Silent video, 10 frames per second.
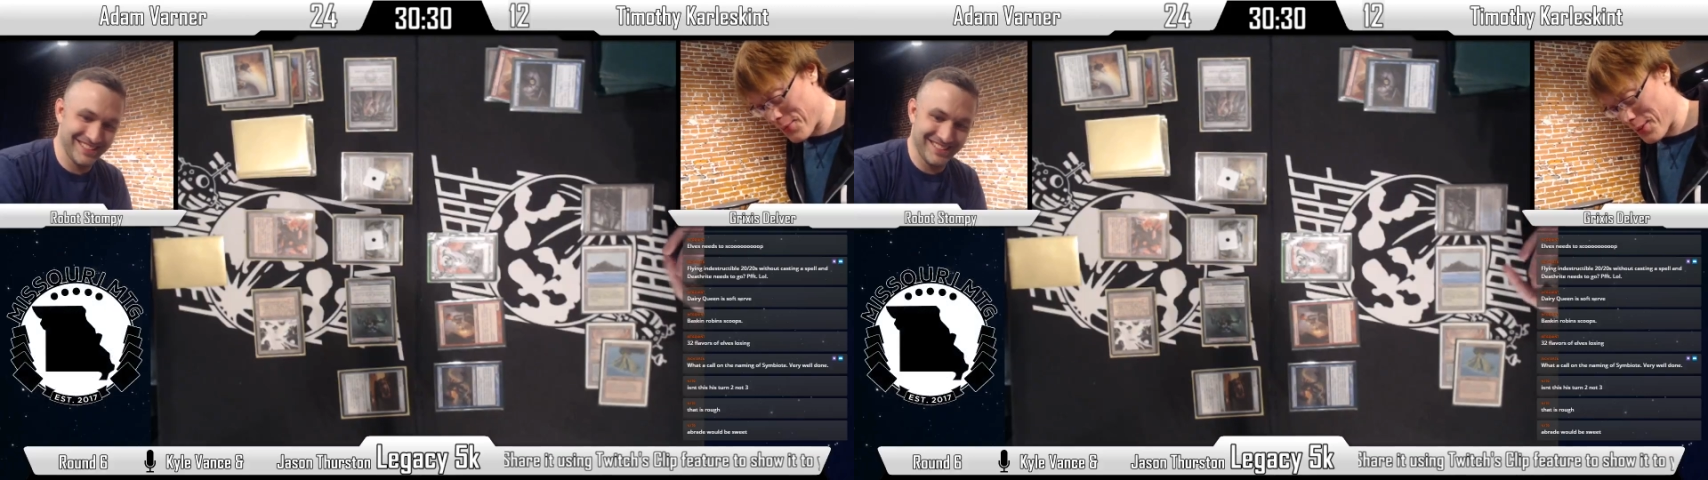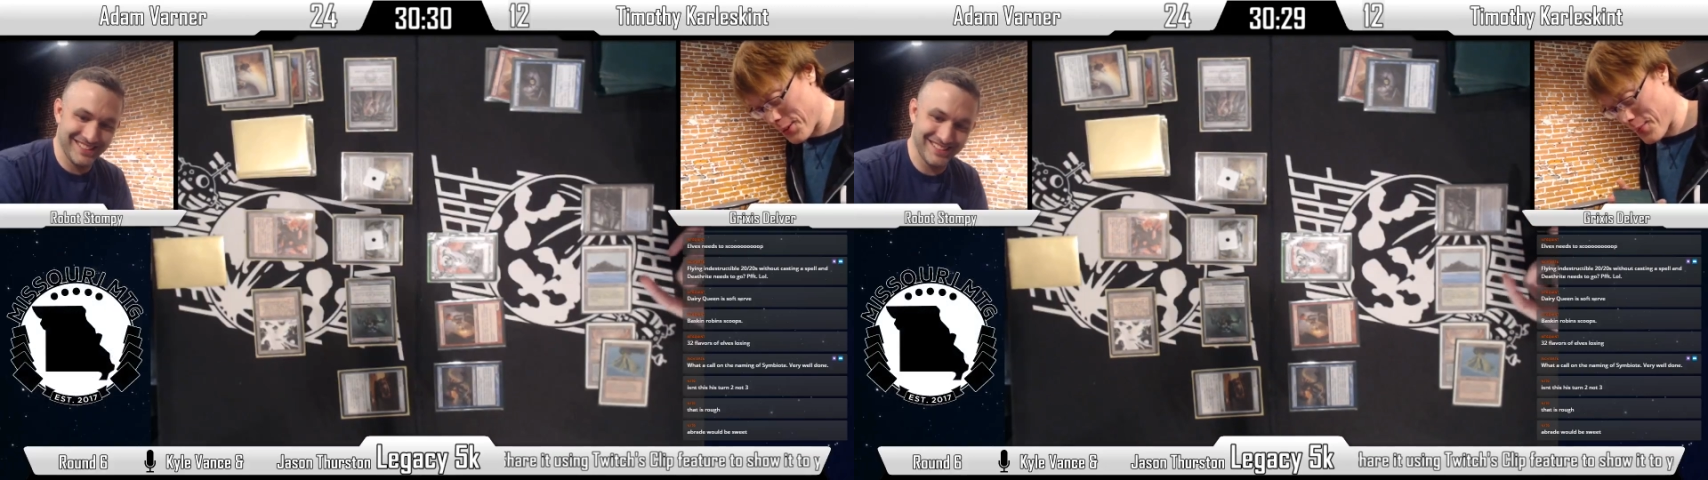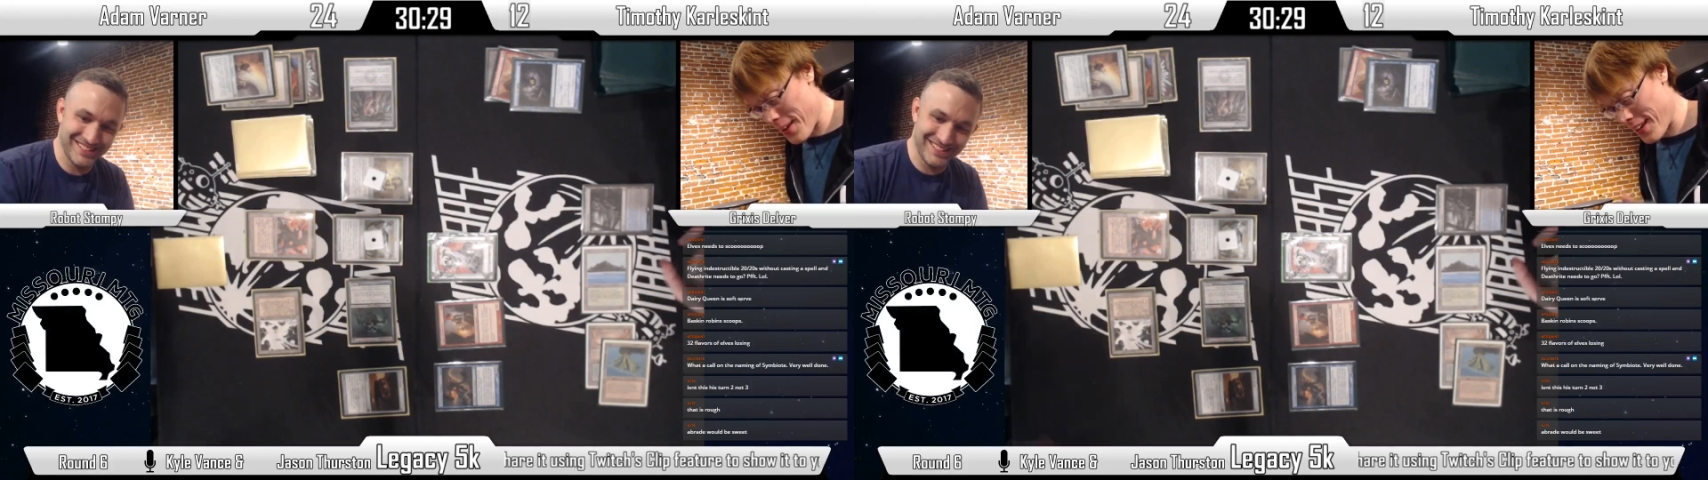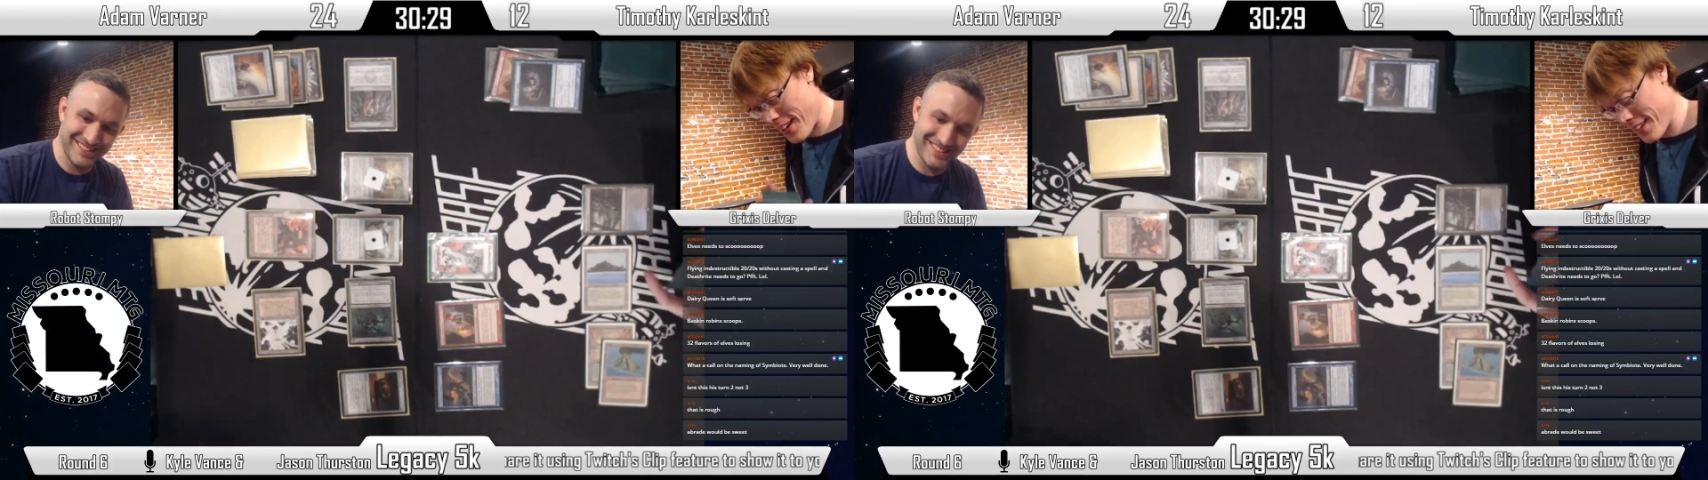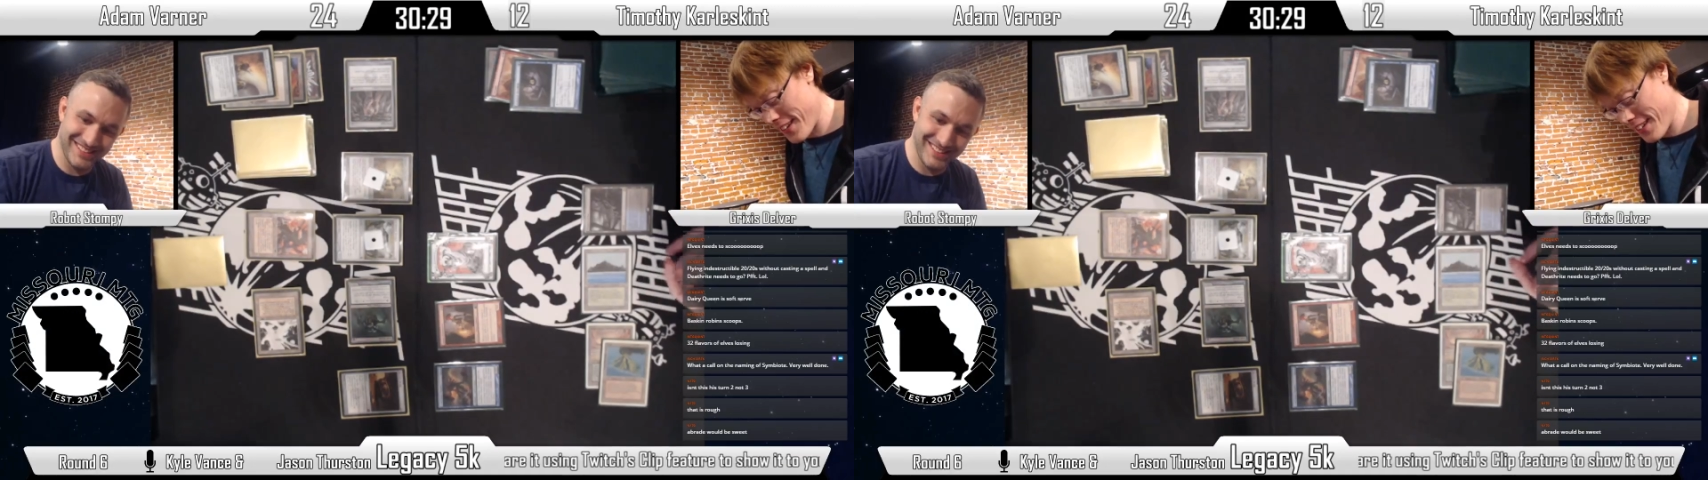So
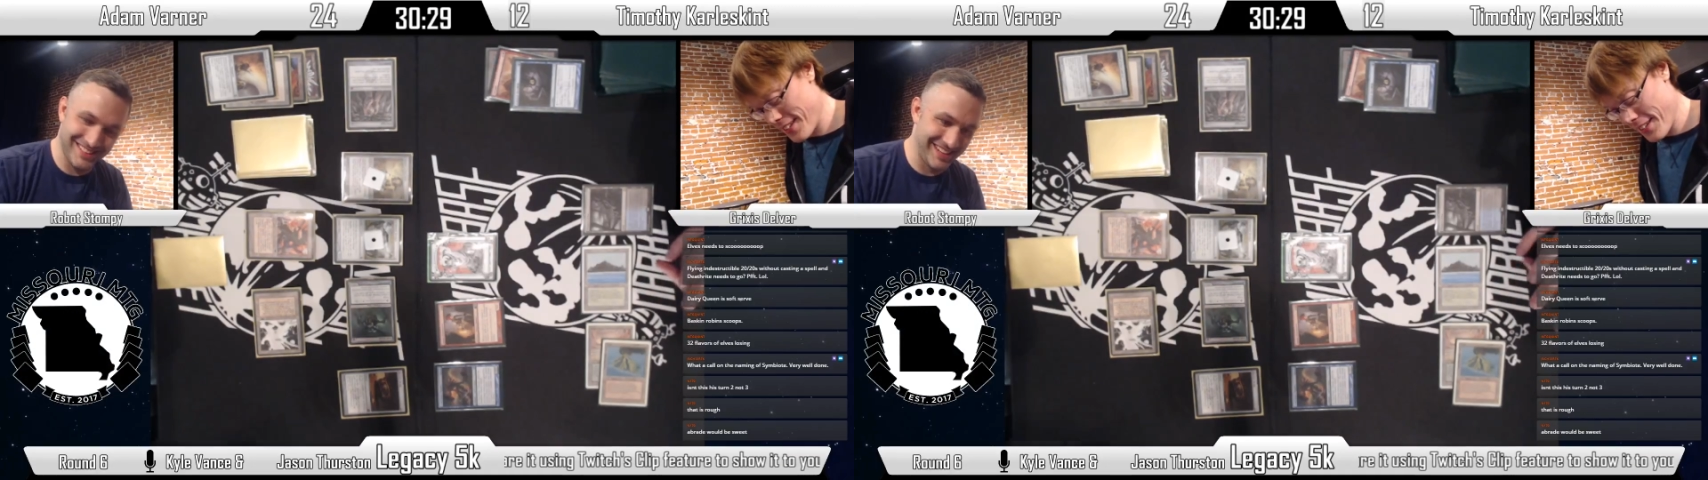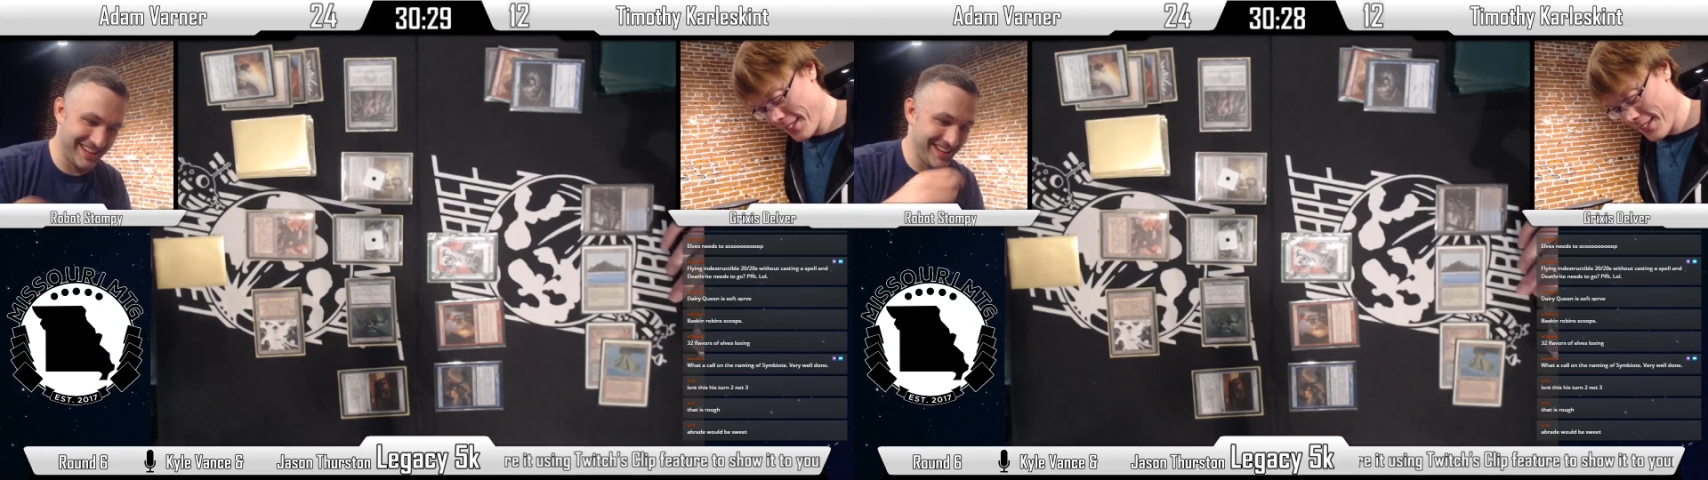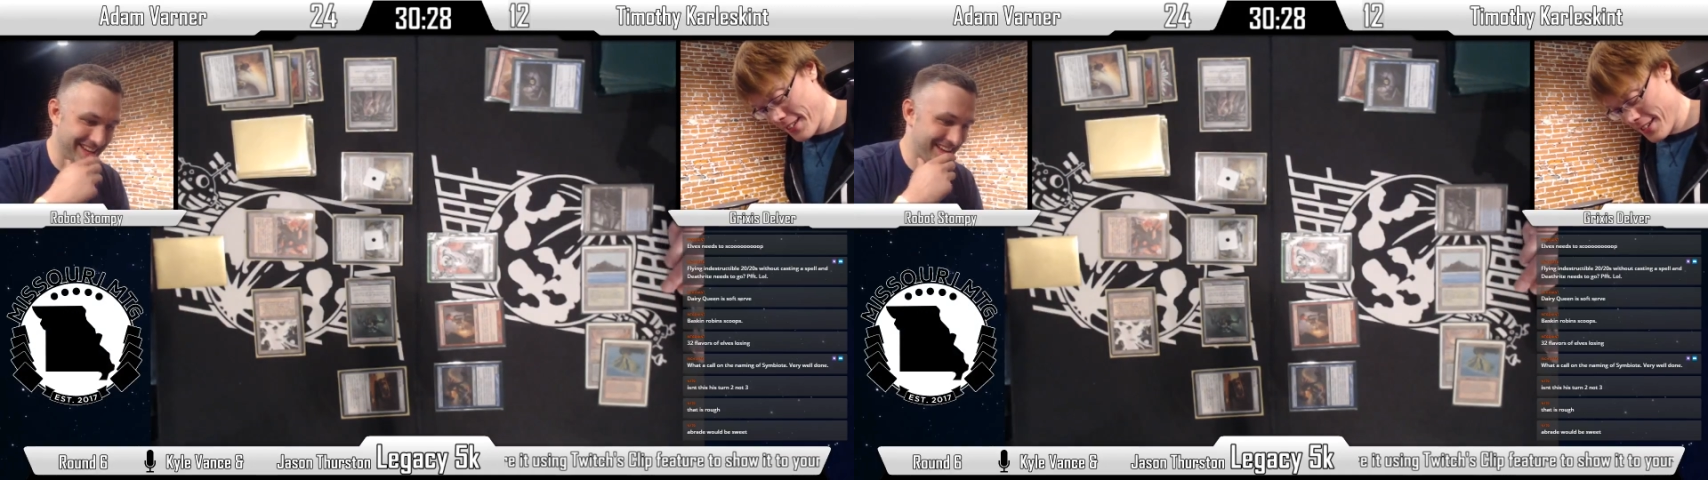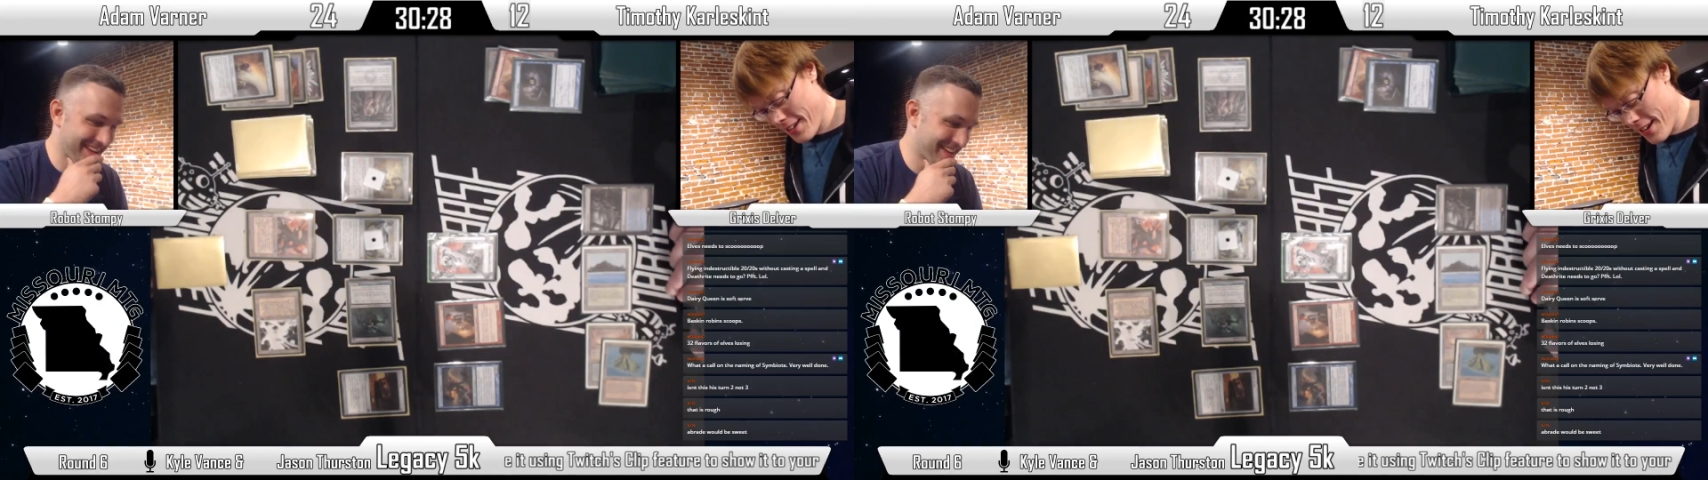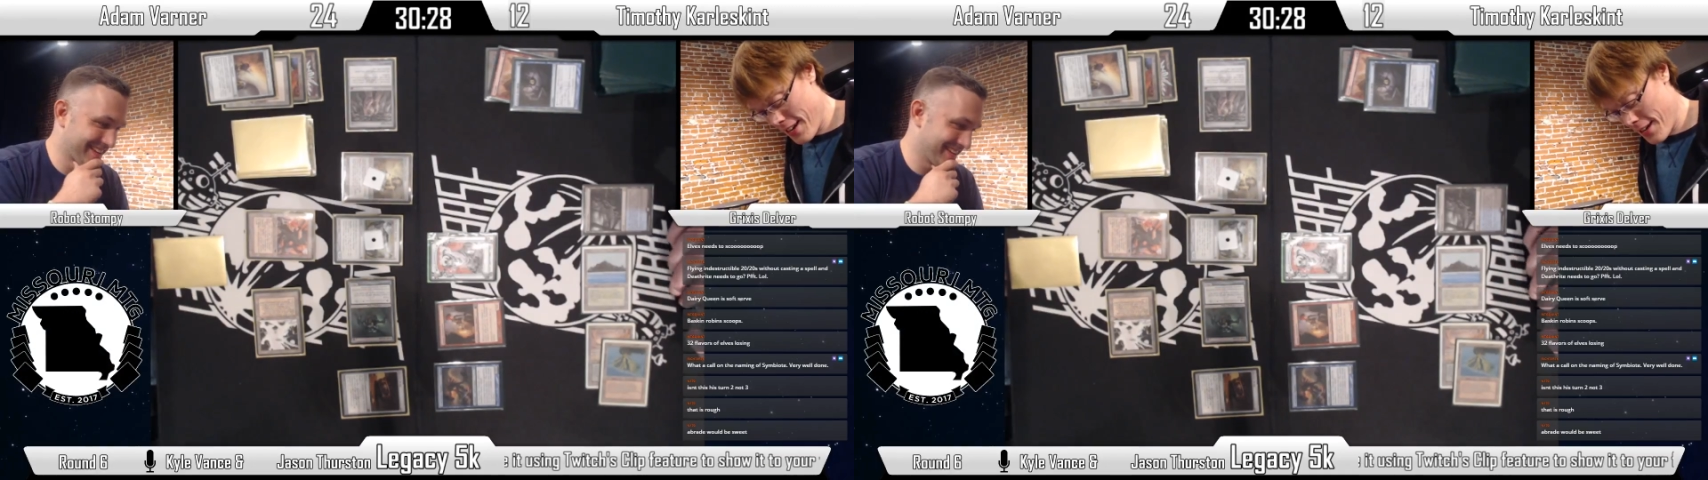
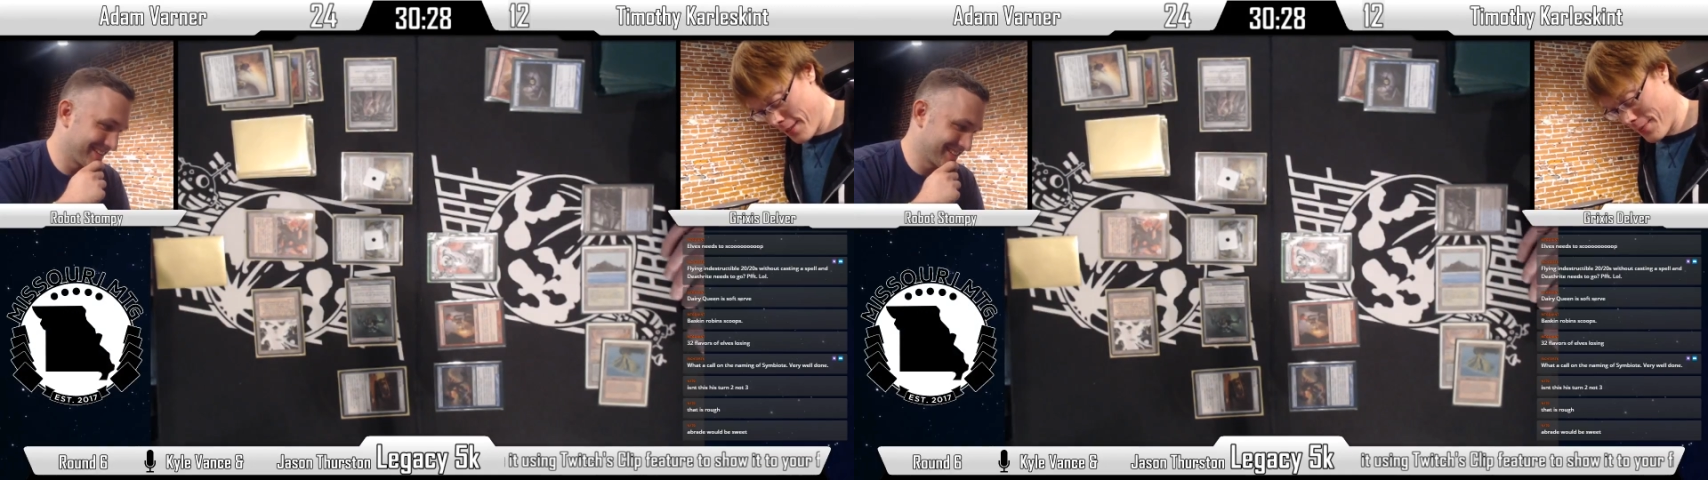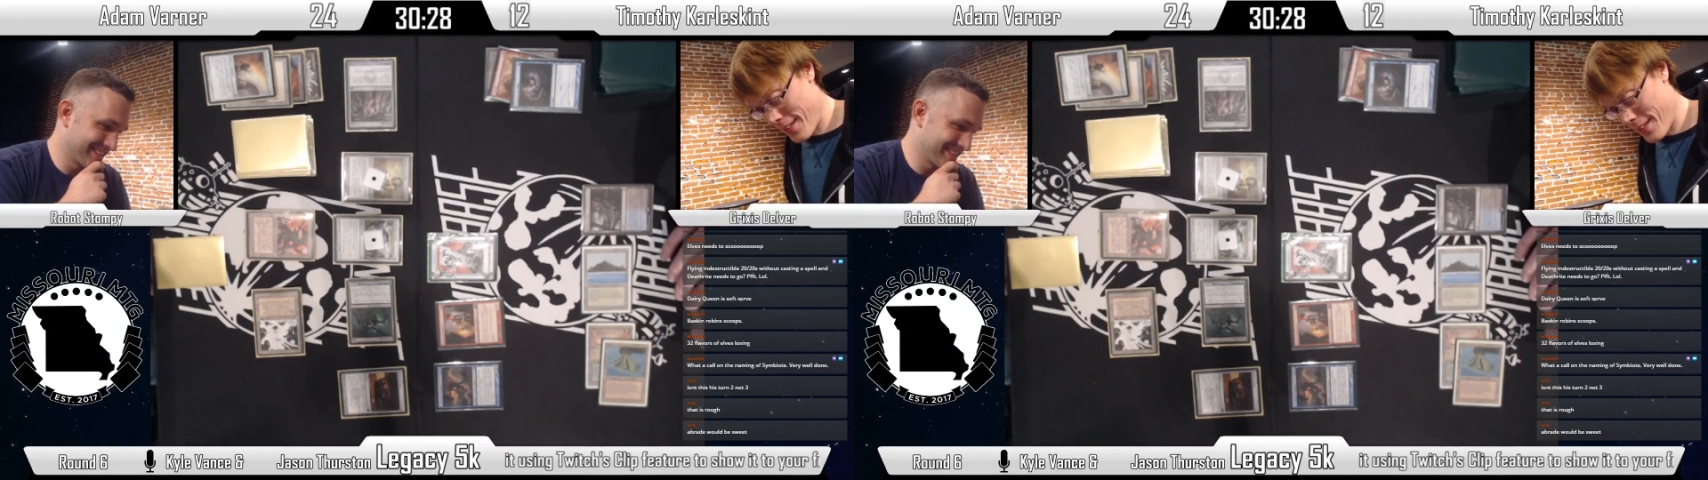Tim